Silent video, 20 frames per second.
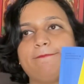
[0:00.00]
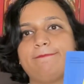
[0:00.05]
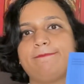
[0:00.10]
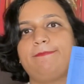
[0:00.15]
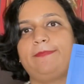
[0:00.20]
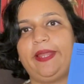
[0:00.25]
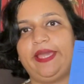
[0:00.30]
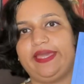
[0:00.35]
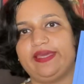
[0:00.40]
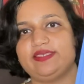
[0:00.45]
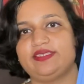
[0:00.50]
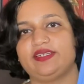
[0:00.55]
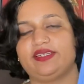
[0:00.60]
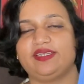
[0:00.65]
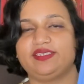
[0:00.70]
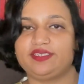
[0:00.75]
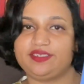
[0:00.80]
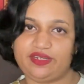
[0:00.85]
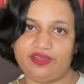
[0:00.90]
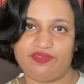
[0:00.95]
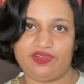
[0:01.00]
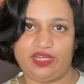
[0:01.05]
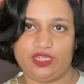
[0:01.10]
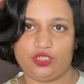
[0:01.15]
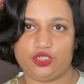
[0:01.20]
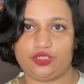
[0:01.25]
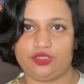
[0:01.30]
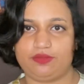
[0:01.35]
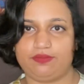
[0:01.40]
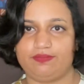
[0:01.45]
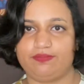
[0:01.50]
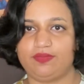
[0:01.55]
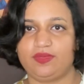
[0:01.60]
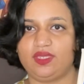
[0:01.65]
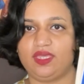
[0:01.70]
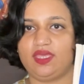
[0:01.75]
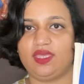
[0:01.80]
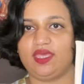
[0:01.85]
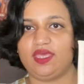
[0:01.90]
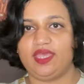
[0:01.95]
like I said, it's a revelation.
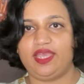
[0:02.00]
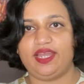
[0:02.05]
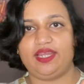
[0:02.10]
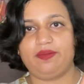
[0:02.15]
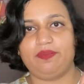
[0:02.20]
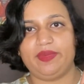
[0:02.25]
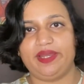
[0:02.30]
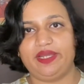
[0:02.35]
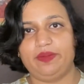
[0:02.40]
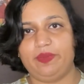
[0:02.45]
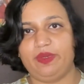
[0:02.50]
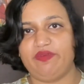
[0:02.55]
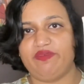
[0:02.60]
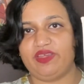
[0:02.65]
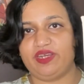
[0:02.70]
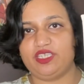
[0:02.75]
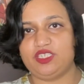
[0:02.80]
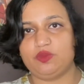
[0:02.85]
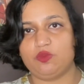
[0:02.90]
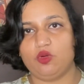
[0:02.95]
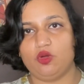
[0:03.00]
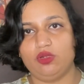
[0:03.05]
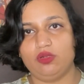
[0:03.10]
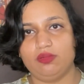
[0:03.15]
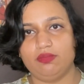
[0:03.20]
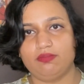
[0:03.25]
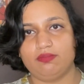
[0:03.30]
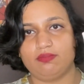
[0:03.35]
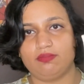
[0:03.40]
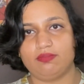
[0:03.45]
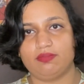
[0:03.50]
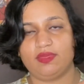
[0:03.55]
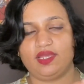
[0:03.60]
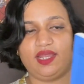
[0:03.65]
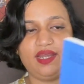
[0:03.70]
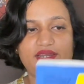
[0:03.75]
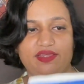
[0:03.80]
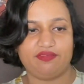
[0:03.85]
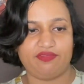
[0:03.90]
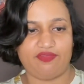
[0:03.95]
It might be very small,
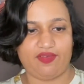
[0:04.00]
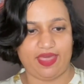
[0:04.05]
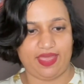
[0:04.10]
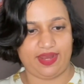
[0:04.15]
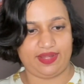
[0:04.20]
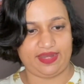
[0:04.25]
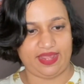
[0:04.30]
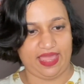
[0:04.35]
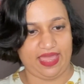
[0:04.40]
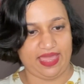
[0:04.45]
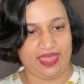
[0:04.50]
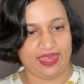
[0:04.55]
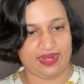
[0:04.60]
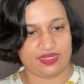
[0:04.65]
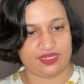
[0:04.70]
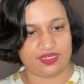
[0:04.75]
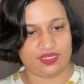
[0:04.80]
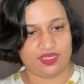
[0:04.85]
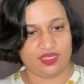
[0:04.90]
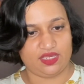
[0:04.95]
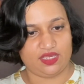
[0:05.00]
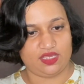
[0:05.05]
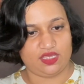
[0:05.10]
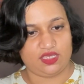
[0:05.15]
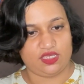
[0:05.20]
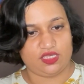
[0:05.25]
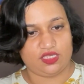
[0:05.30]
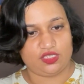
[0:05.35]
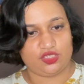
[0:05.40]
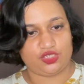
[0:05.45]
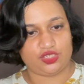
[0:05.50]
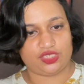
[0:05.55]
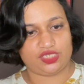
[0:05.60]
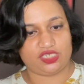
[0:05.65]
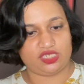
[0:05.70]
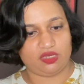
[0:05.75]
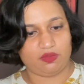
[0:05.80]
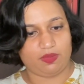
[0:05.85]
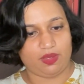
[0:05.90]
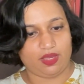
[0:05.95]
and in fact, at just
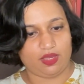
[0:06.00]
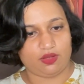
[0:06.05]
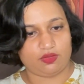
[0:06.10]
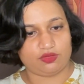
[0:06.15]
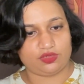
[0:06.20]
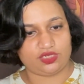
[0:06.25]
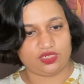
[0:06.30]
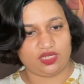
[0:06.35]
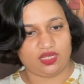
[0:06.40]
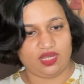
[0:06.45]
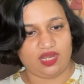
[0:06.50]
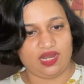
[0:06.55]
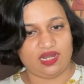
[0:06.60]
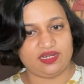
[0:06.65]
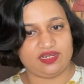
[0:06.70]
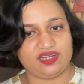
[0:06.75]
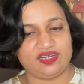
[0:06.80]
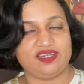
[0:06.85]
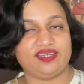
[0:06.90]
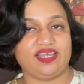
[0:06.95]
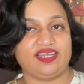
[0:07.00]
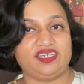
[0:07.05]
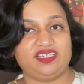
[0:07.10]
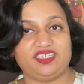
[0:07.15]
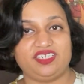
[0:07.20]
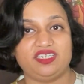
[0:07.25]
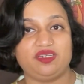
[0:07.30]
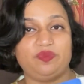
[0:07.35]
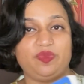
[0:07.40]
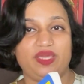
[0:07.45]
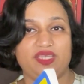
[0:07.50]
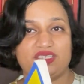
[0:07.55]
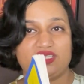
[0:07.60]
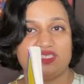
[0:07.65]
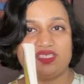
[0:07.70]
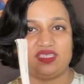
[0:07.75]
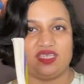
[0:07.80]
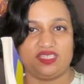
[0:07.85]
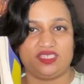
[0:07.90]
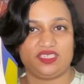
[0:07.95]
about 119
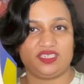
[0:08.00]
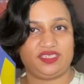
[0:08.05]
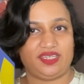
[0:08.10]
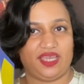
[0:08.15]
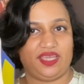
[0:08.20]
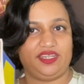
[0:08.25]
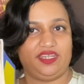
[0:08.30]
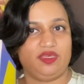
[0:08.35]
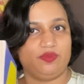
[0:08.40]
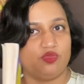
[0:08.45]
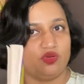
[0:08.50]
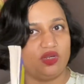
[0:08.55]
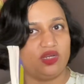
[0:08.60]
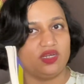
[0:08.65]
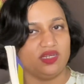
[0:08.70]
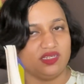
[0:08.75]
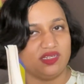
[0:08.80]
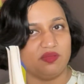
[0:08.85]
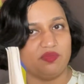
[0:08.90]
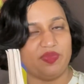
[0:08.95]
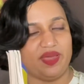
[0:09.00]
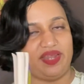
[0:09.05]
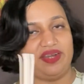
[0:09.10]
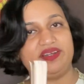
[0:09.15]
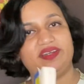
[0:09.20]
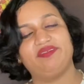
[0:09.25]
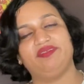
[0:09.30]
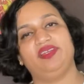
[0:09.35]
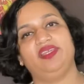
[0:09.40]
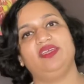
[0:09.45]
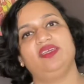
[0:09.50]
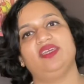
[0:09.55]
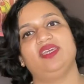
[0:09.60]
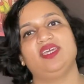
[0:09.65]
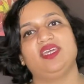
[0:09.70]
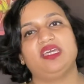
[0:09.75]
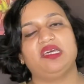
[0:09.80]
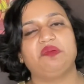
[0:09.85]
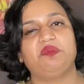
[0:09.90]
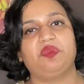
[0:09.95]
pages, it's a tiny book comparatively,
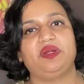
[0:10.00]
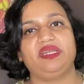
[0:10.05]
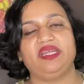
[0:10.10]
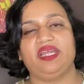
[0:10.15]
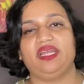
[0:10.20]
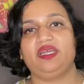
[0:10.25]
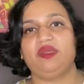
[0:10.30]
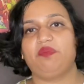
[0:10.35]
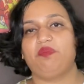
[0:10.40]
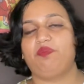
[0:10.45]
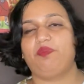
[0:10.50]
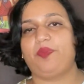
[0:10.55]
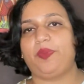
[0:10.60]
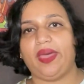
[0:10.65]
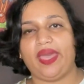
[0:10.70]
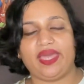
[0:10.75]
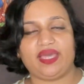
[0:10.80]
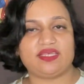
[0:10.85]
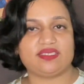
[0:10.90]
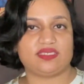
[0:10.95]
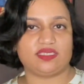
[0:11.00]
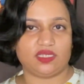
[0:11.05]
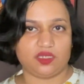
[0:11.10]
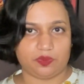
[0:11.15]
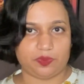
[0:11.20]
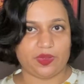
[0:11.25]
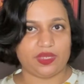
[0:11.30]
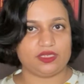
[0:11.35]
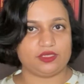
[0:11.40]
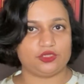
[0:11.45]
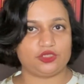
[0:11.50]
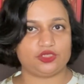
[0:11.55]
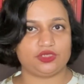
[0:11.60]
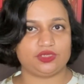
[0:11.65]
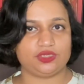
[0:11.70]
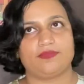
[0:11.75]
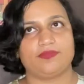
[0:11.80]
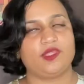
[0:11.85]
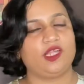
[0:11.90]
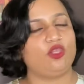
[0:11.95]
but it packs a punch.
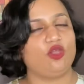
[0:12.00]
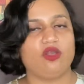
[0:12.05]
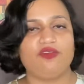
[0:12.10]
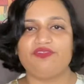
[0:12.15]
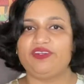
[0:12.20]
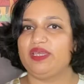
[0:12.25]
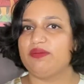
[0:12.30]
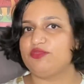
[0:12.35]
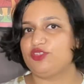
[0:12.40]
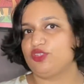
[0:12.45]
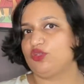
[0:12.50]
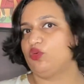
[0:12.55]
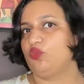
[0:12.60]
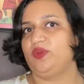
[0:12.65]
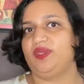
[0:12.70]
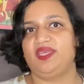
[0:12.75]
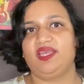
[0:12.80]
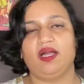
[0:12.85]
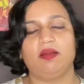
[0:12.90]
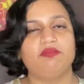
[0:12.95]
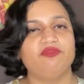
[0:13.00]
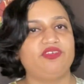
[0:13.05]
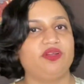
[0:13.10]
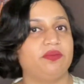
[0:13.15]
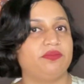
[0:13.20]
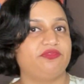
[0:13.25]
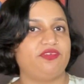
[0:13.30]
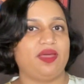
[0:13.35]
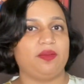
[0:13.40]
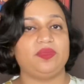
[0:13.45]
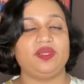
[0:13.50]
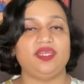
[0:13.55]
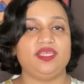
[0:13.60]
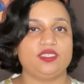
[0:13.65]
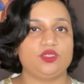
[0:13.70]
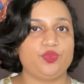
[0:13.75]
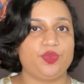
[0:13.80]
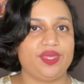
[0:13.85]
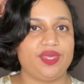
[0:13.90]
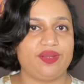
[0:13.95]
A lot of times, we come from families
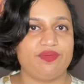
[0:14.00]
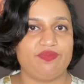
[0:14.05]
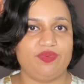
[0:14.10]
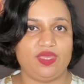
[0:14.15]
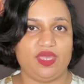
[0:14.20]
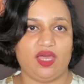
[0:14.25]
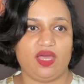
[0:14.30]
where we